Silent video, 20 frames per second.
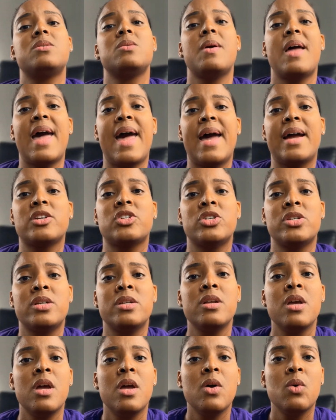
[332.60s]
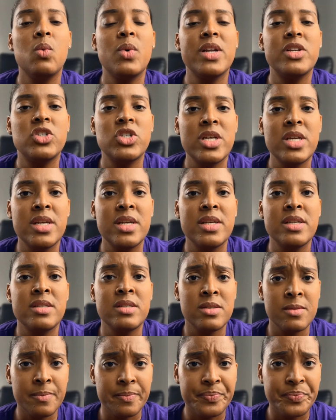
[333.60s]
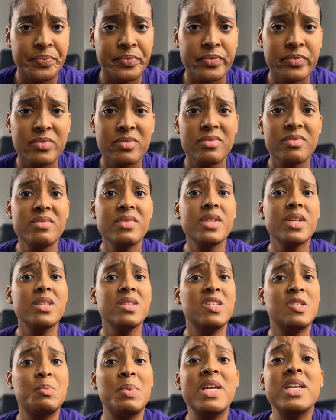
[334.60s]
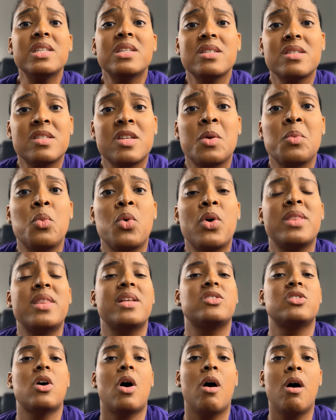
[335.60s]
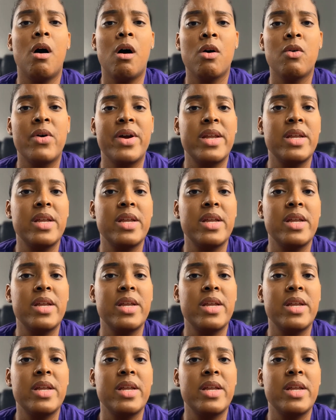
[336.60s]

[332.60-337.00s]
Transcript: action, which is speak to someone that's already